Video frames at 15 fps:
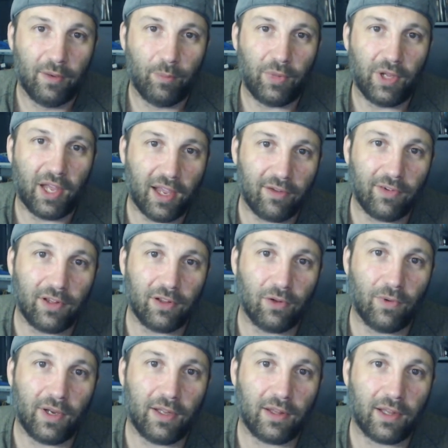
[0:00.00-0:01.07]
behaving the
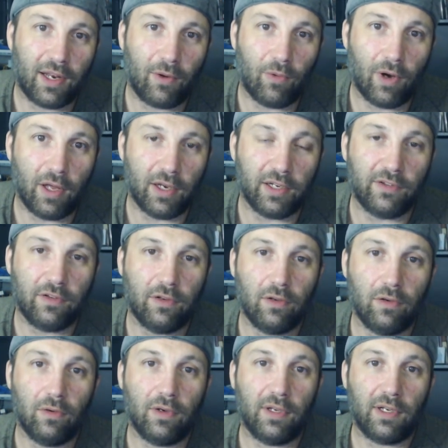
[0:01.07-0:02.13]
way that I wanted
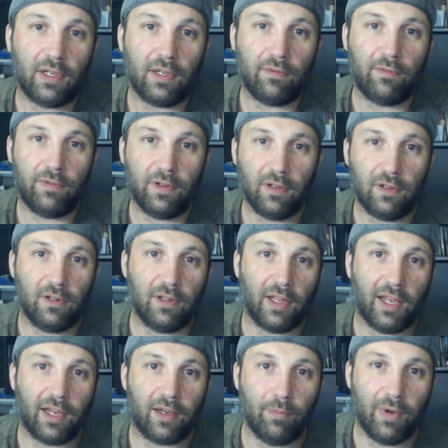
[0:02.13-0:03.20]
to, and I feel
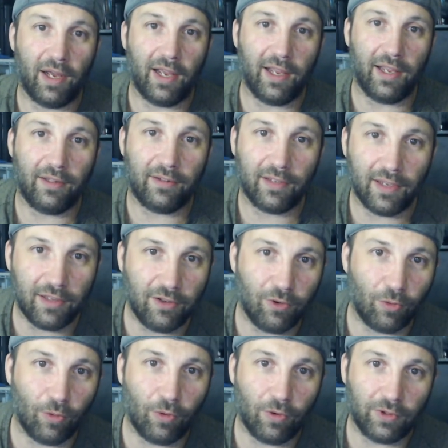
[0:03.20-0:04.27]
like my
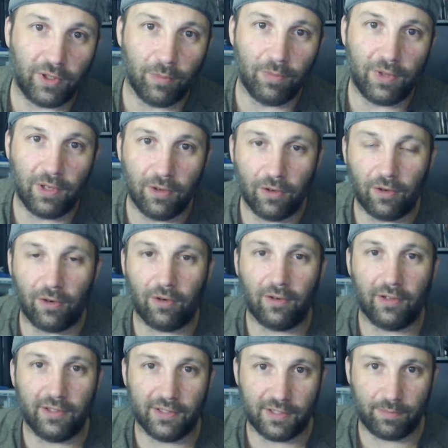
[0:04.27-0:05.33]
10-year-old computer
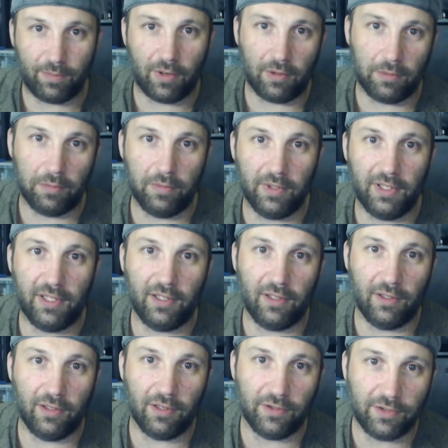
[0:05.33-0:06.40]
is probably a
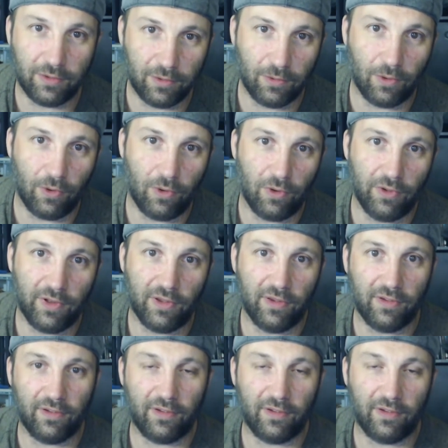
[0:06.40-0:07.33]
little too old and